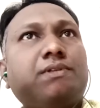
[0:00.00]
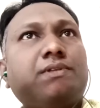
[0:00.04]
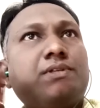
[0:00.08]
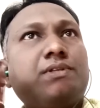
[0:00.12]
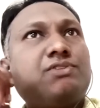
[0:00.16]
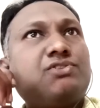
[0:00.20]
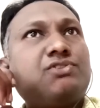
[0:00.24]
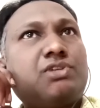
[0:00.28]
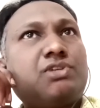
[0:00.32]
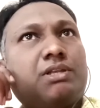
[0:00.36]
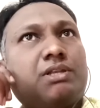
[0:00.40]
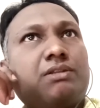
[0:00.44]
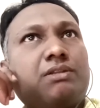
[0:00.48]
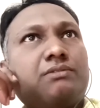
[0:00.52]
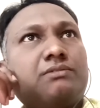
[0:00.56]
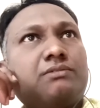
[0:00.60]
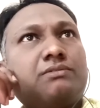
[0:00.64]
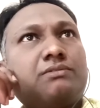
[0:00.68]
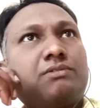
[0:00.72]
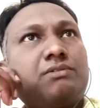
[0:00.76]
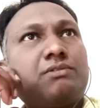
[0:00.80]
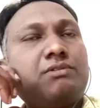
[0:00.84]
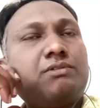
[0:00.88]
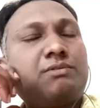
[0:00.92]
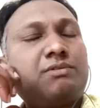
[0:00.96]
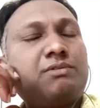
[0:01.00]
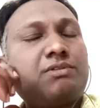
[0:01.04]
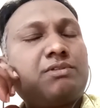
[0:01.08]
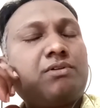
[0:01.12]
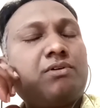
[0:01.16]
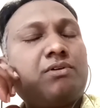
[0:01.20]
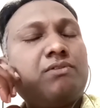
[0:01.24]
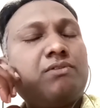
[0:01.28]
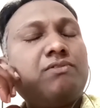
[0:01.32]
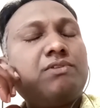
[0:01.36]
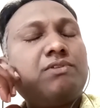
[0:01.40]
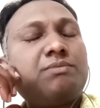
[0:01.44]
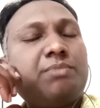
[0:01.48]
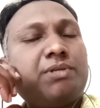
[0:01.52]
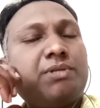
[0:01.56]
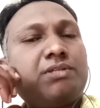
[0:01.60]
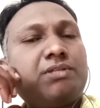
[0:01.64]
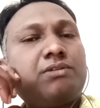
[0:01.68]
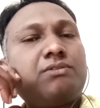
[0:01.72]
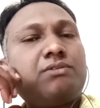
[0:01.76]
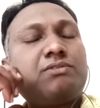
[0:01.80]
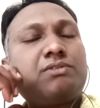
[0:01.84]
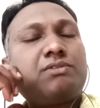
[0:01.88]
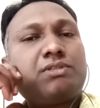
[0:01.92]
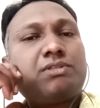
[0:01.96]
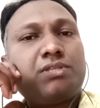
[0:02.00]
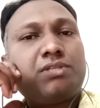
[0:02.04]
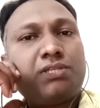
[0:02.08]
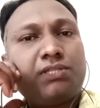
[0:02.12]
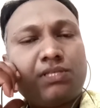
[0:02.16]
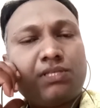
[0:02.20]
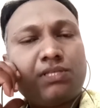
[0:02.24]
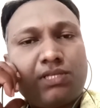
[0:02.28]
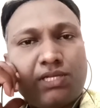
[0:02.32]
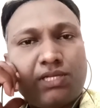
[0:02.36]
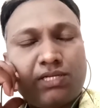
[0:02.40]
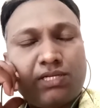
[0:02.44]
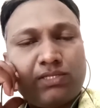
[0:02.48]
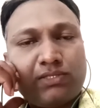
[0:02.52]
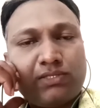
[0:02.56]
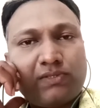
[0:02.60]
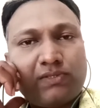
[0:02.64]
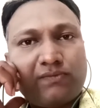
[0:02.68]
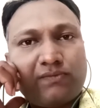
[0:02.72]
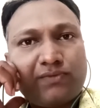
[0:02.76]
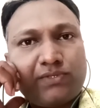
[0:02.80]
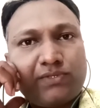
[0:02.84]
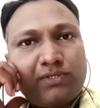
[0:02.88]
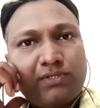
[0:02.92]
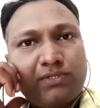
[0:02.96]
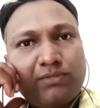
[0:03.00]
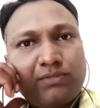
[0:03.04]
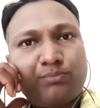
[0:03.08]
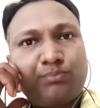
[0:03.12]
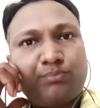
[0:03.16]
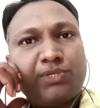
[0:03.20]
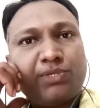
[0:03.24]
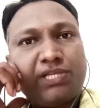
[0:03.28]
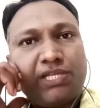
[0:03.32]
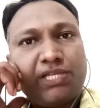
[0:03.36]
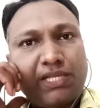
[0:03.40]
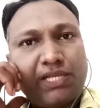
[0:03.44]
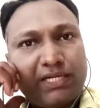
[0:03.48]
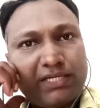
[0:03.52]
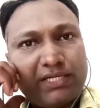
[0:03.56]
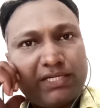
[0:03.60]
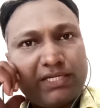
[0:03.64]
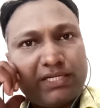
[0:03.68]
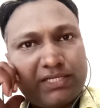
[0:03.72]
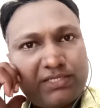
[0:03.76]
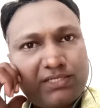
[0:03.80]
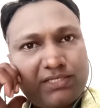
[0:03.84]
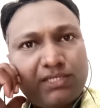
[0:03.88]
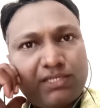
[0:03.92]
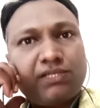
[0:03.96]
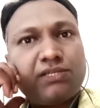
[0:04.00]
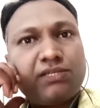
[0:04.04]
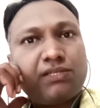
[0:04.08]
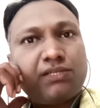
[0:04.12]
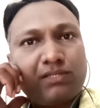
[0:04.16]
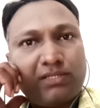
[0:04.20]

children. So it's always better to seek the guidance of a pediatrician